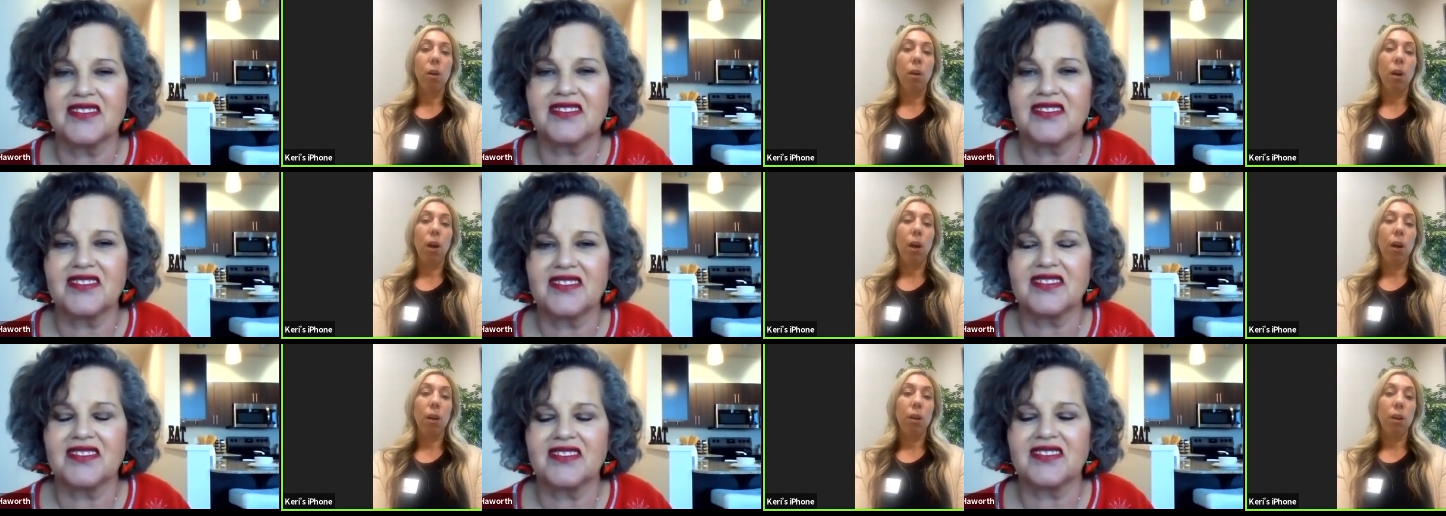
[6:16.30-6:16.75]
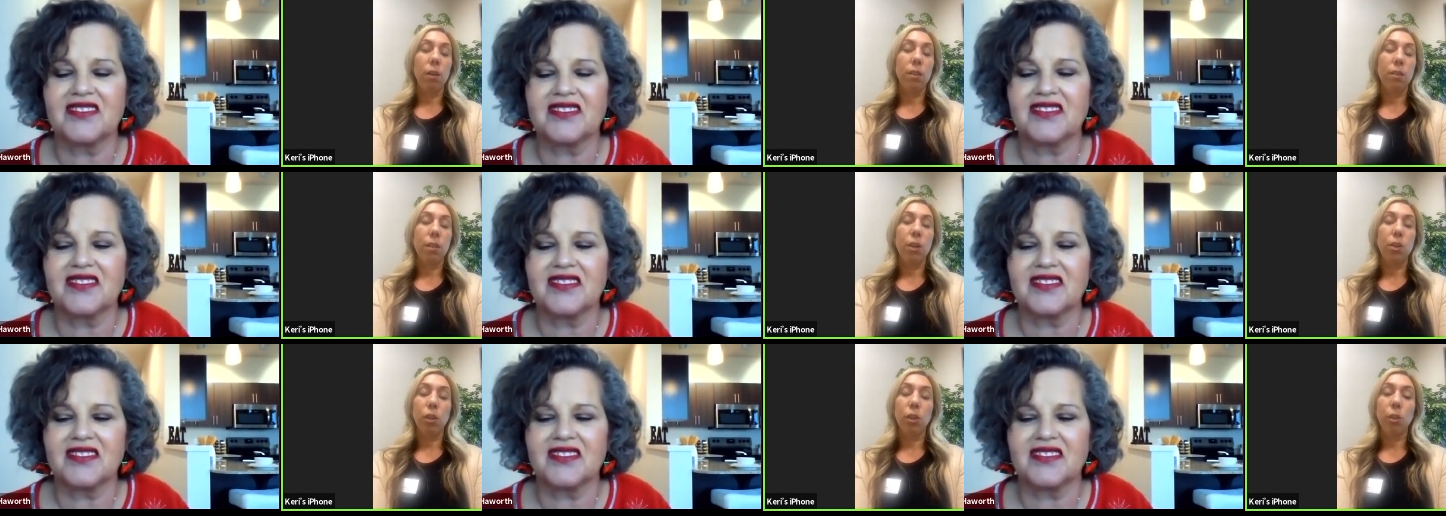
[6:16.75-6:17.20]
Speaker 1: uh,
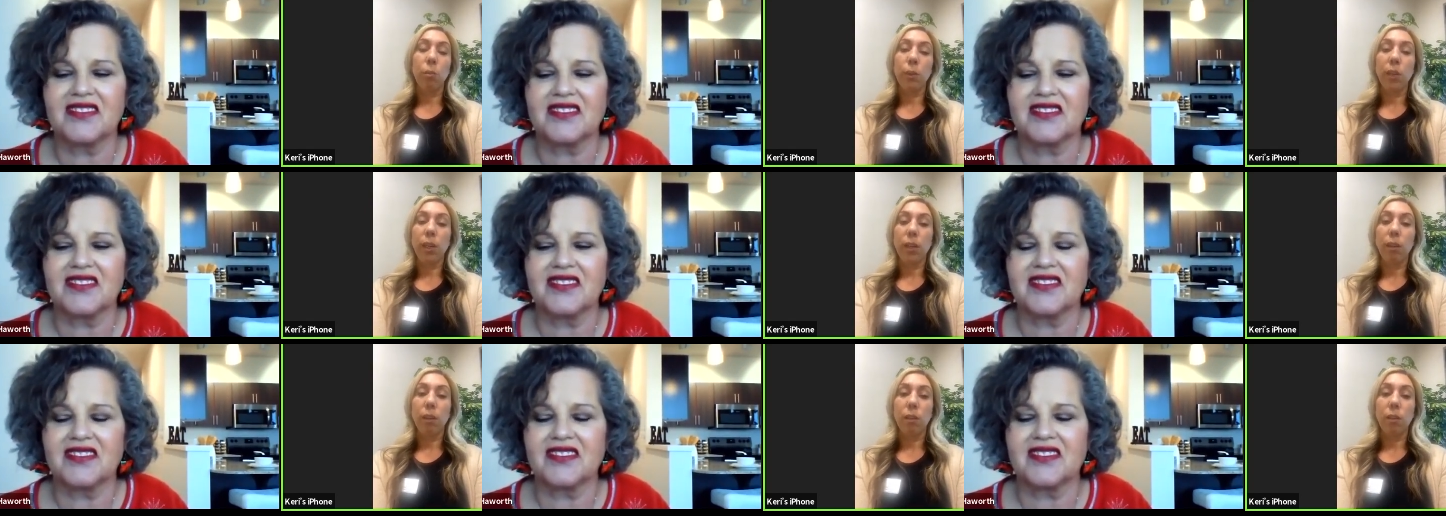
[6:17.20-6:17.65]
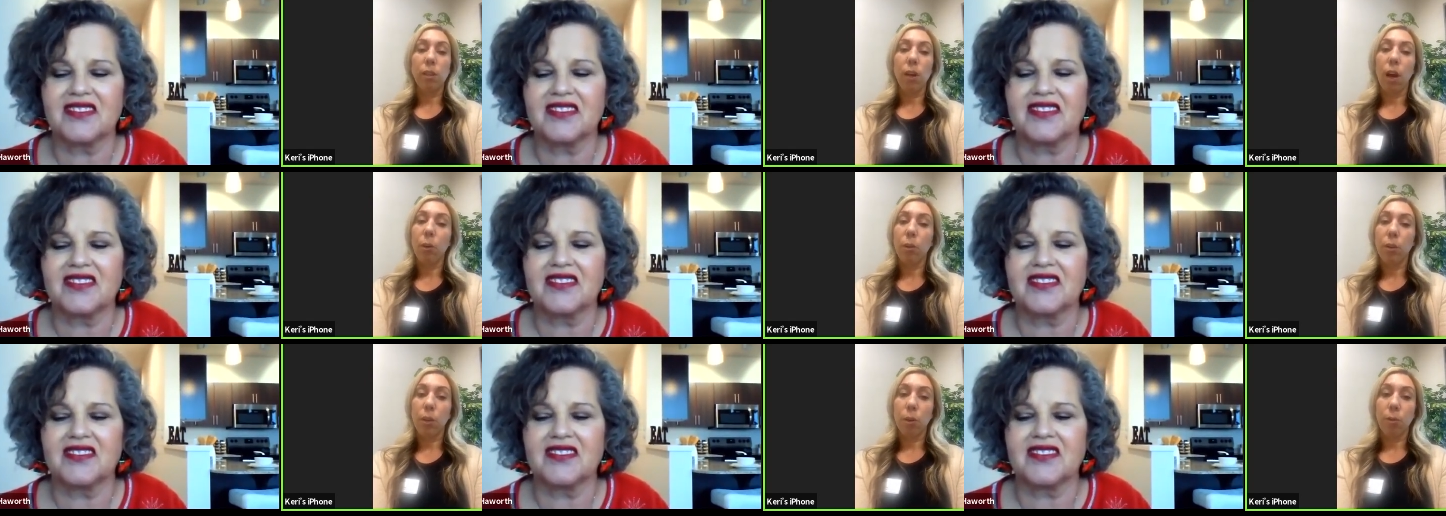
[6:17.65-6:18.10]
essentially we
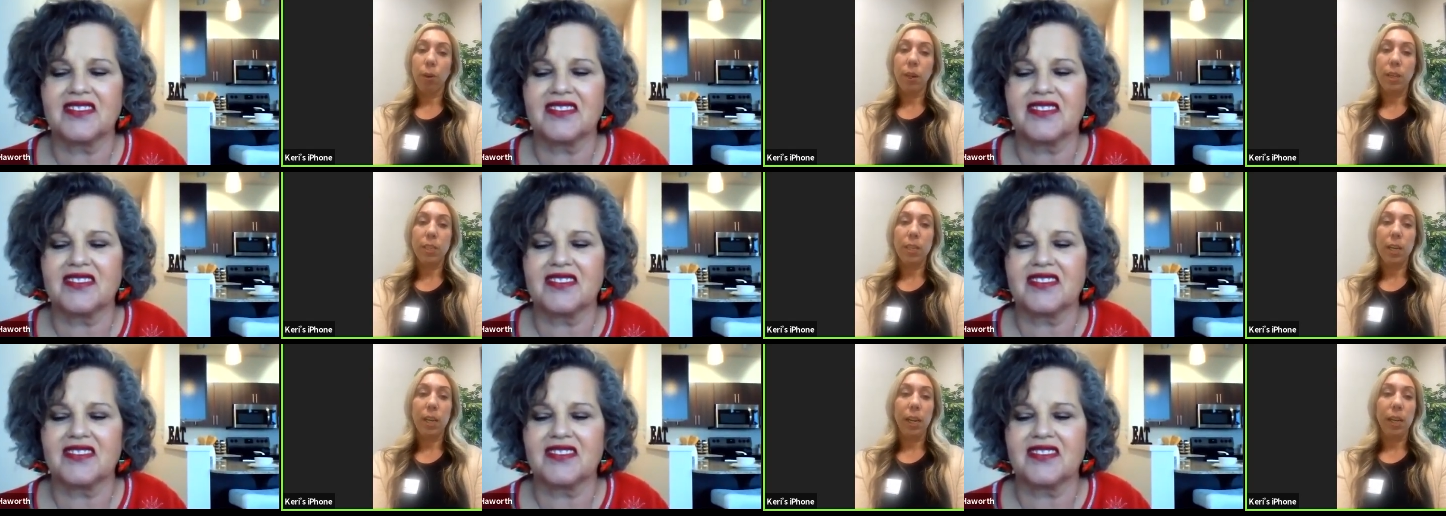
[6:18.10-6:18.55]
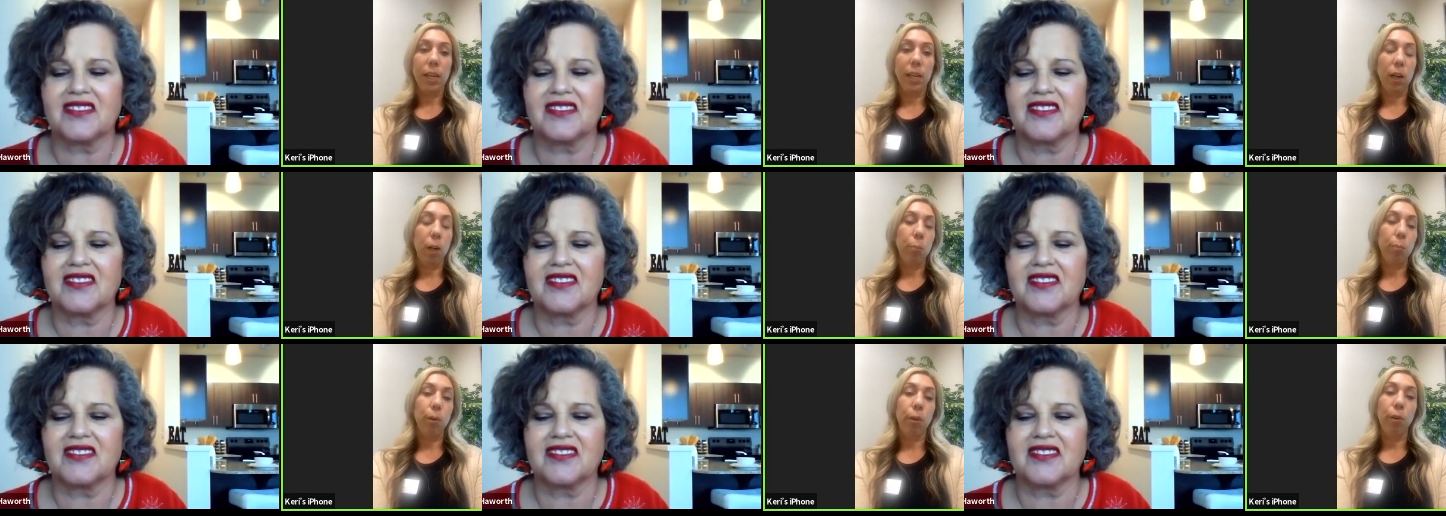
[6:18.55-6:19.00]
talk with the resident and
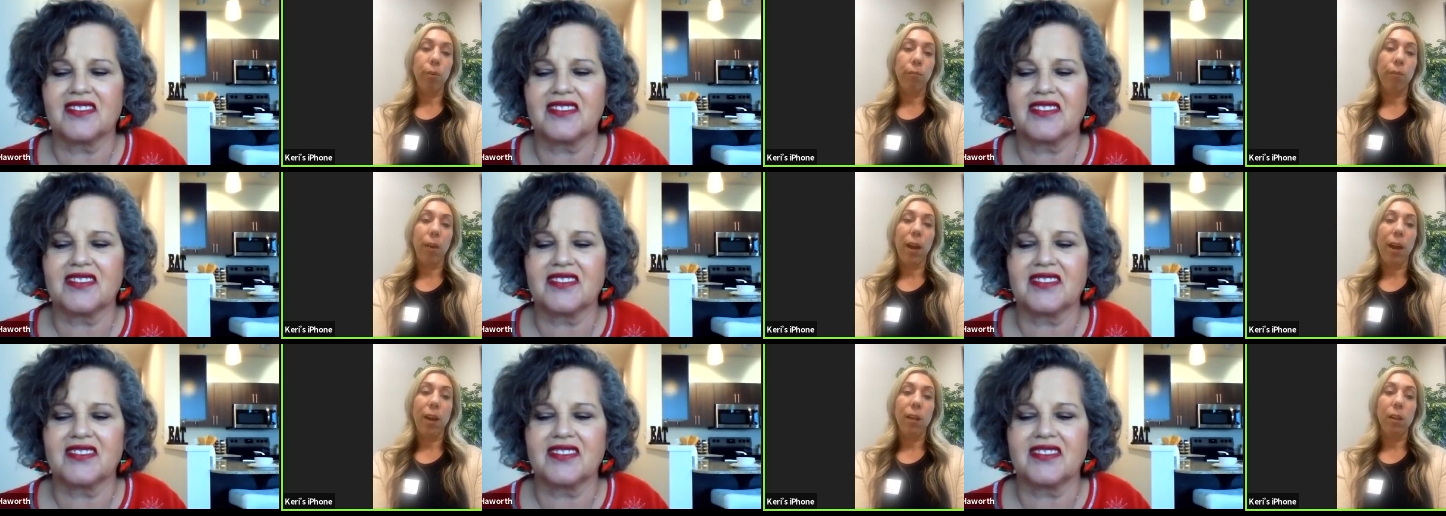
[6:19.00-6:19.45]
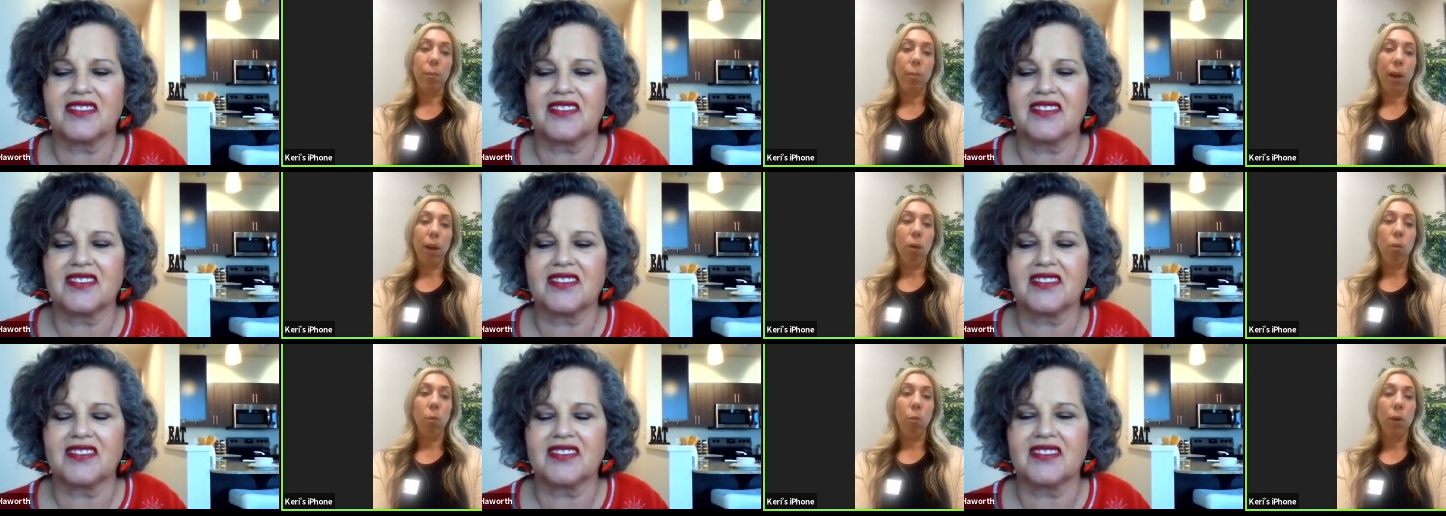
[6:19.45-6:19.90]
get a profile
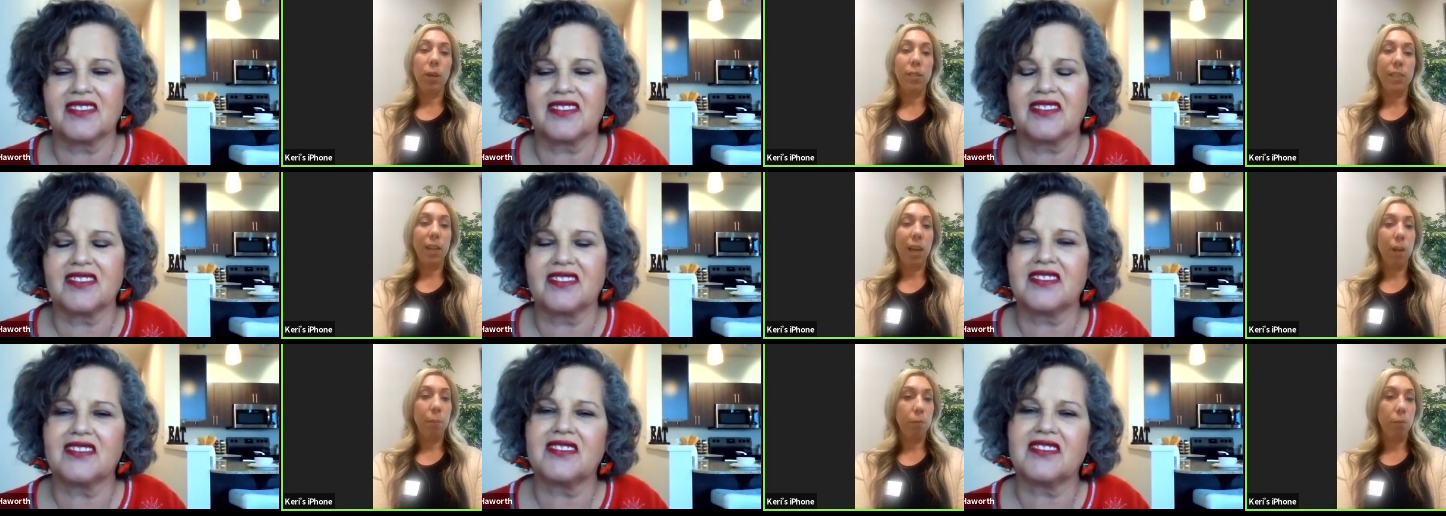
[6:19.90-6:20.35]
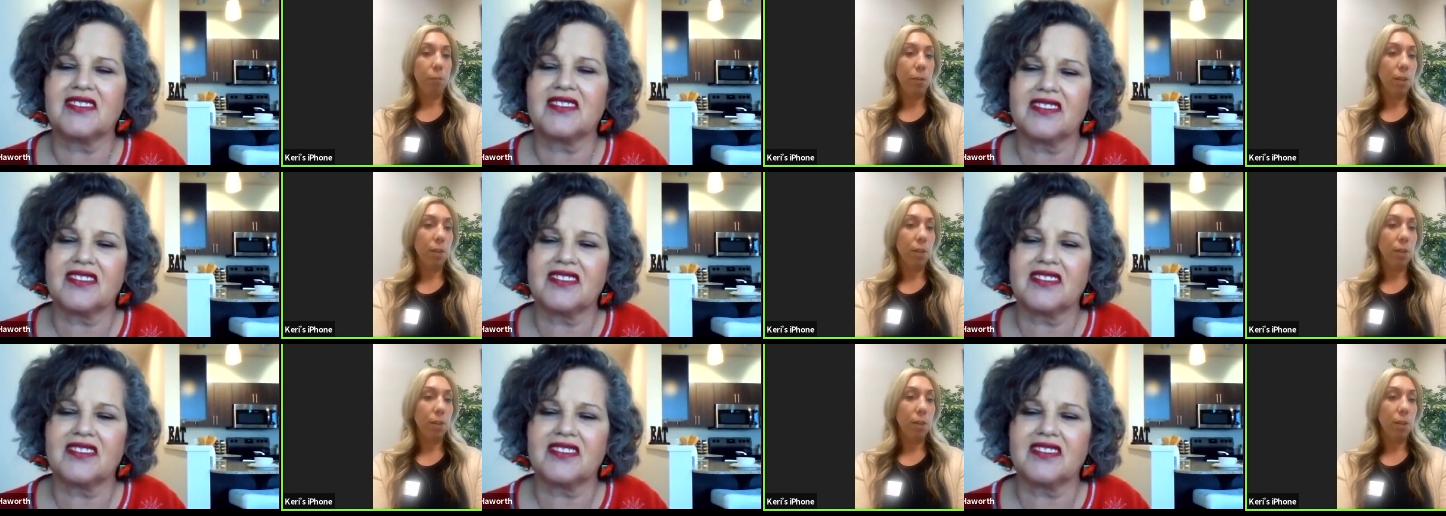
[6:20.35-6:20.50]
about what type of